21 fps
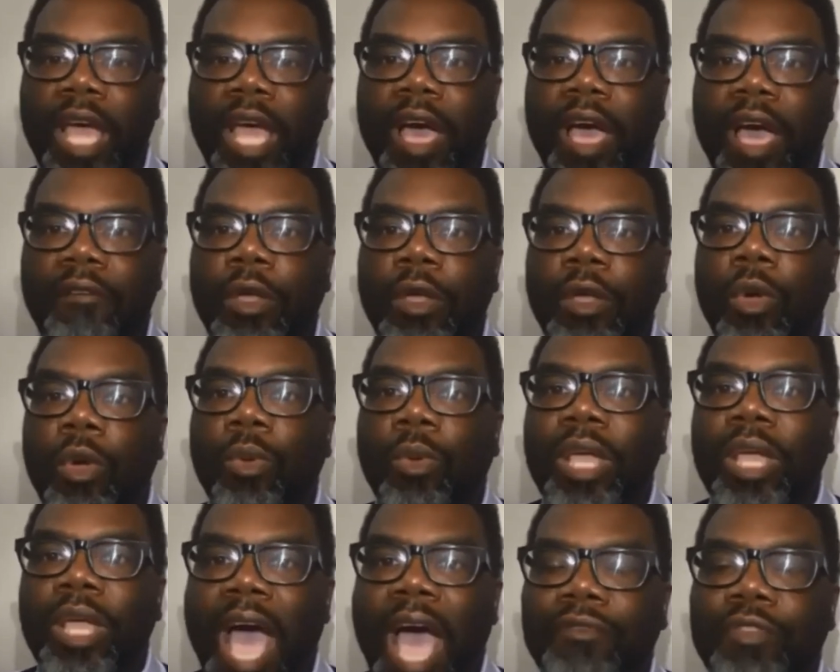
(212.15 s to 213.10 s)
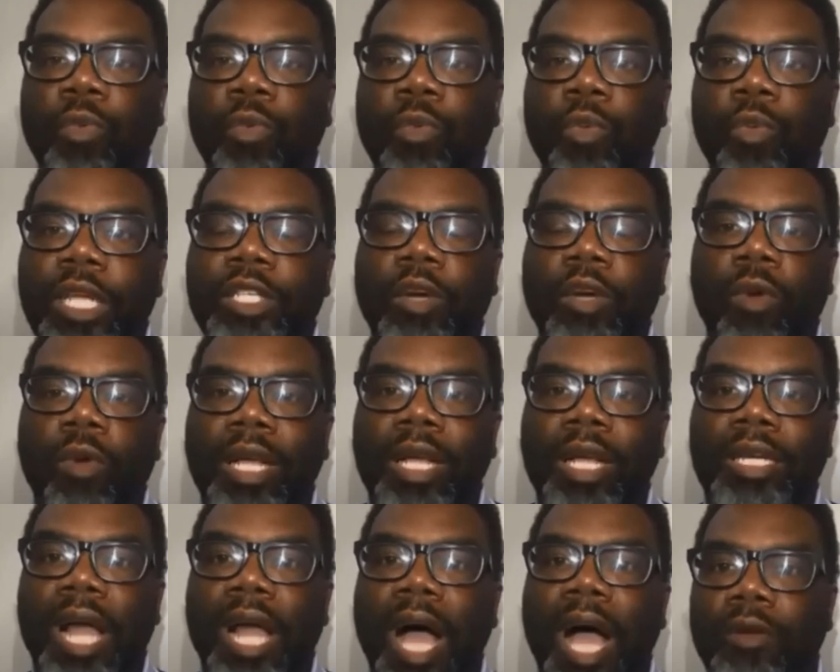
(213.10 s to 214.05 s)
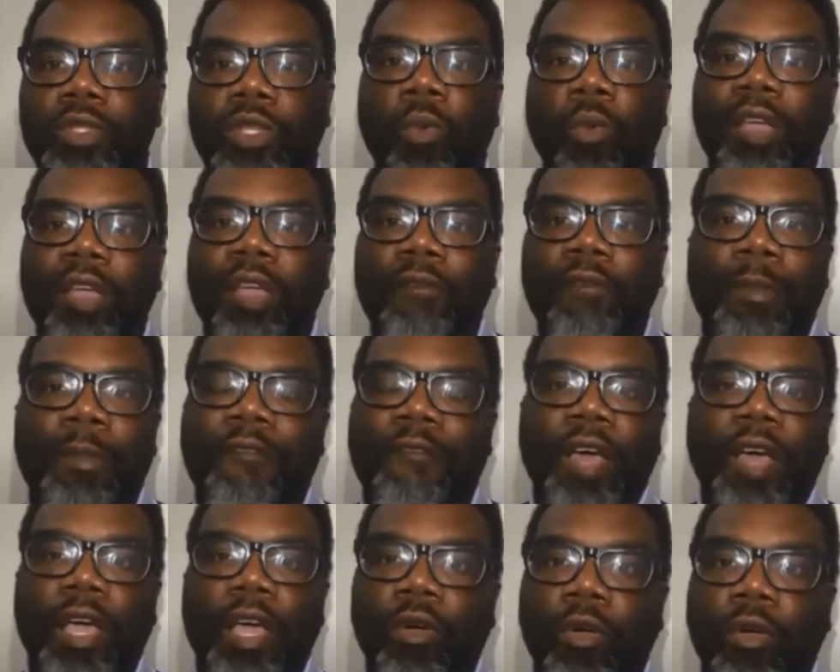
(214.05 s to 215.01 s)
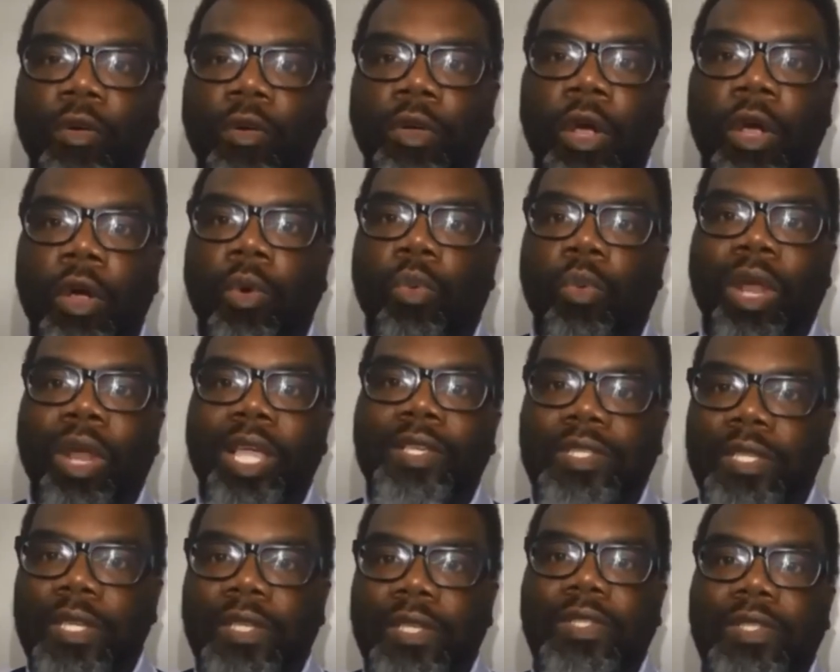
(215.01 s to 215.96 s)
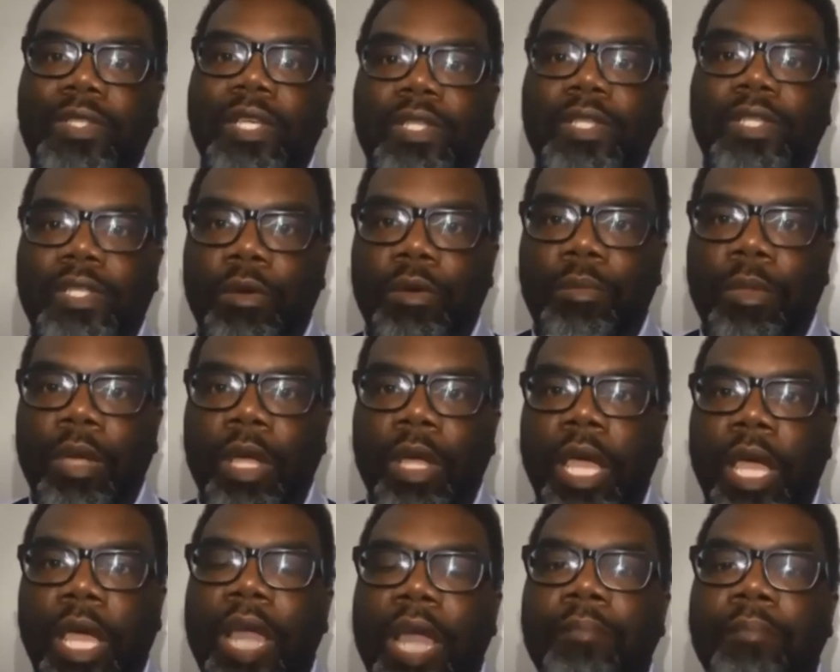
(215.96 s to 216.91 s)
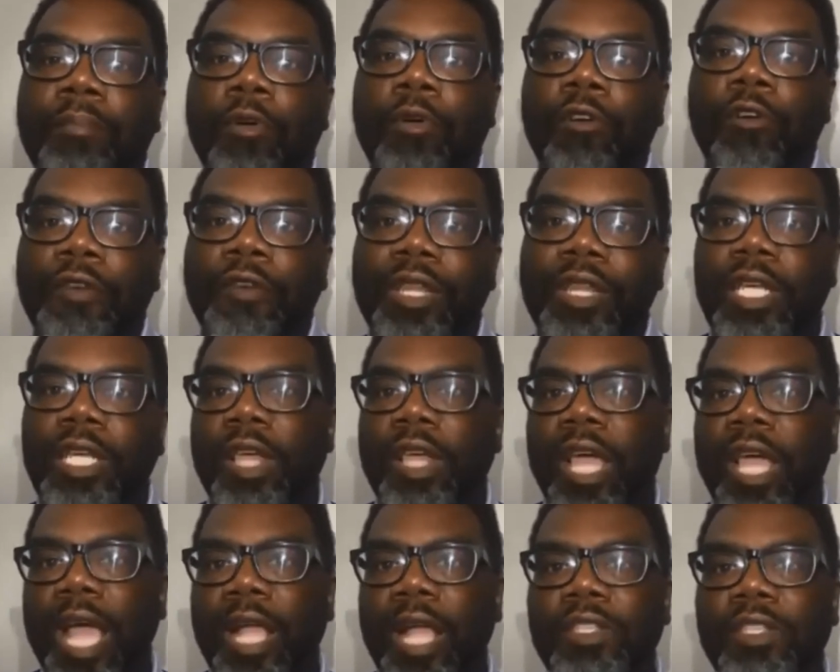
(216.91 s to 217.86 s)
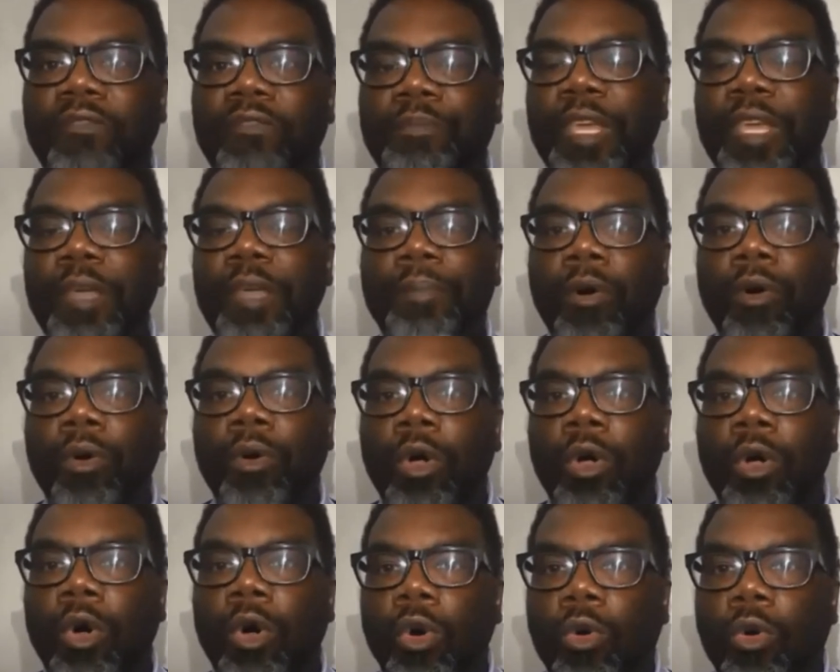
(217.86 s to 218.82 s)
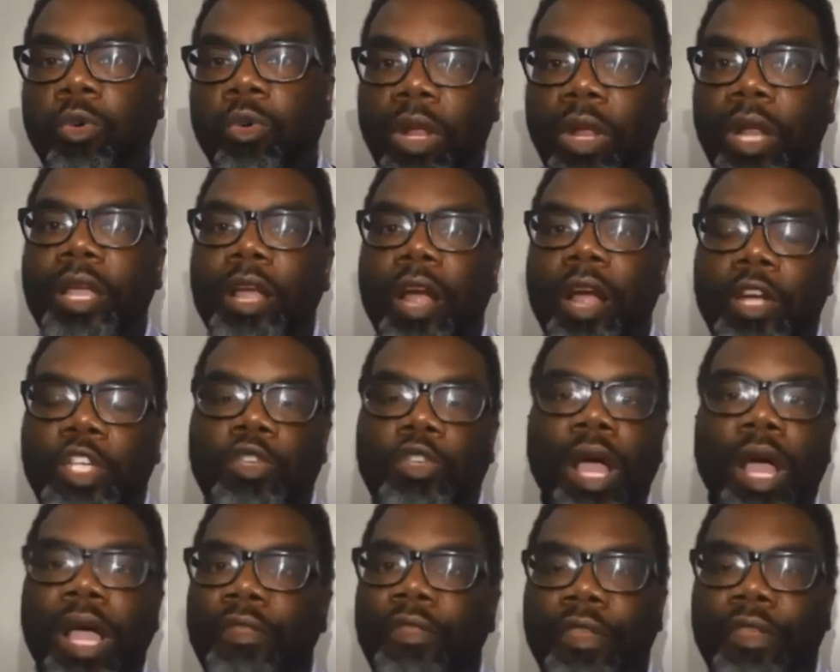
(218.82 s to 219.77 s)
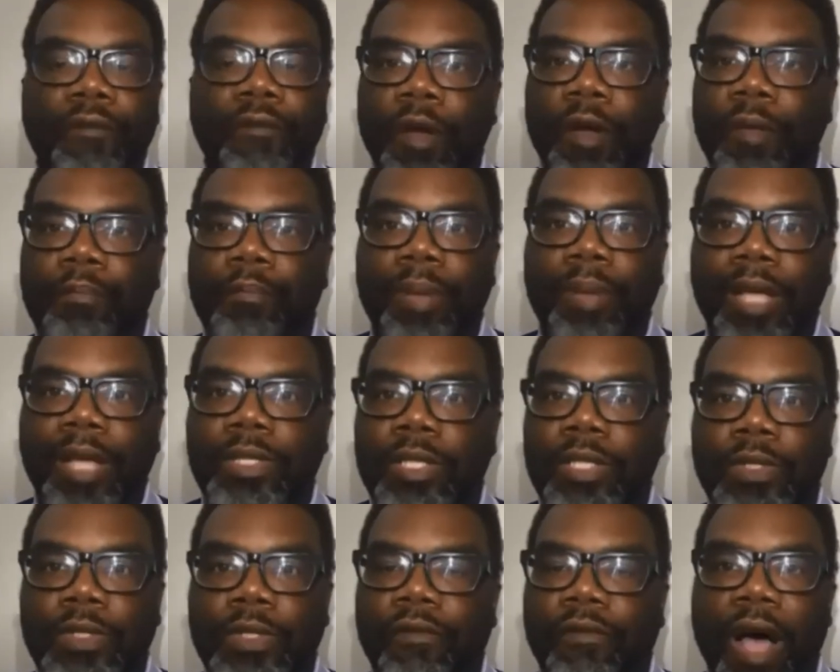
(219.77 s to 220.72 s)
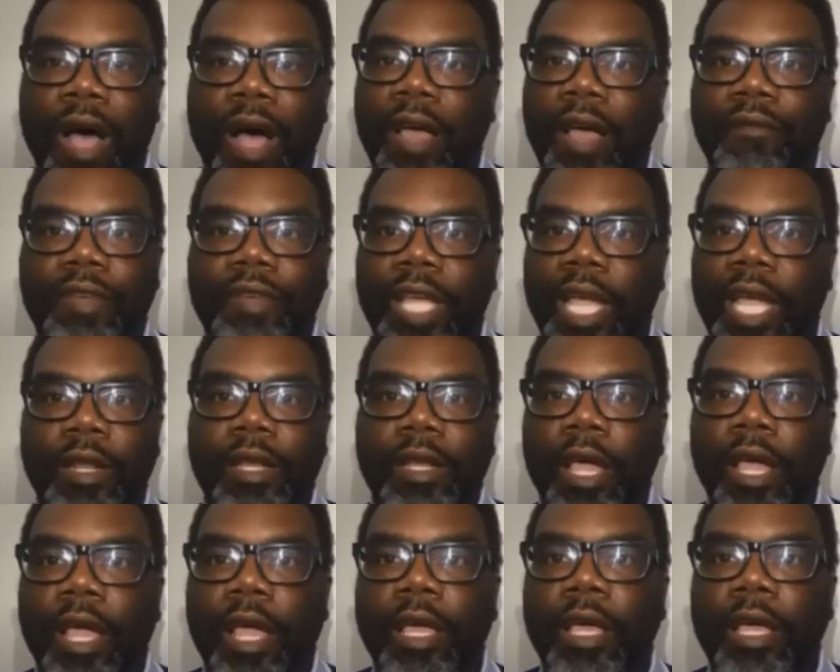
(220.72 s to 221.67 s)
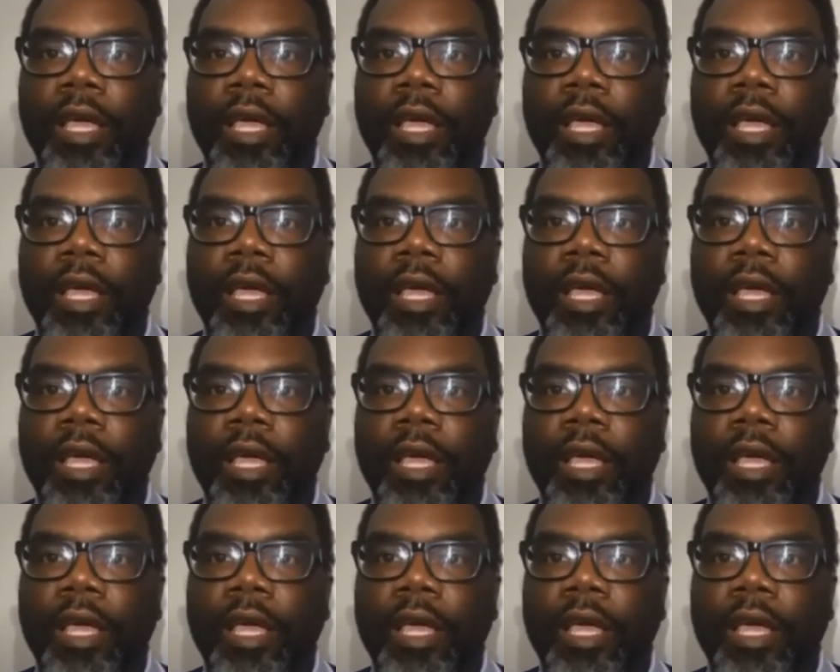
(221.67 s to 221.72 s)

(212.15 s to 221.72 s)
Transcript: We have to redirect dollars away from a failed racist system and move it into the hands of people who really are trying their very best to survive day to day.